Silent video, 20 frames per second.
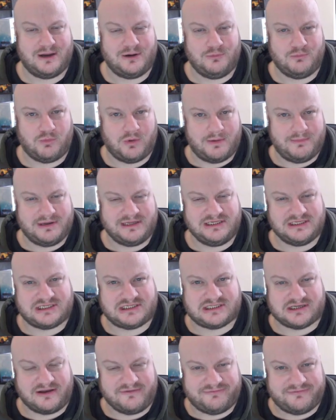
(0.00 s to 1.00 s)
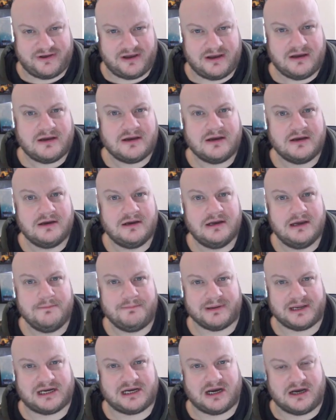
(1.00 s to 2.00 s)
and women suffer
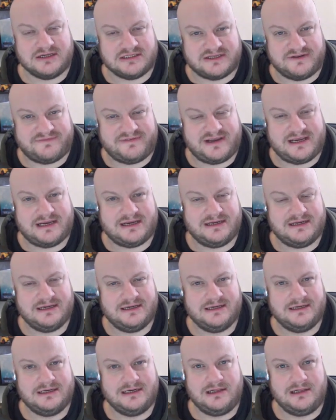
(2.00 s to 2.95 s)
because of it.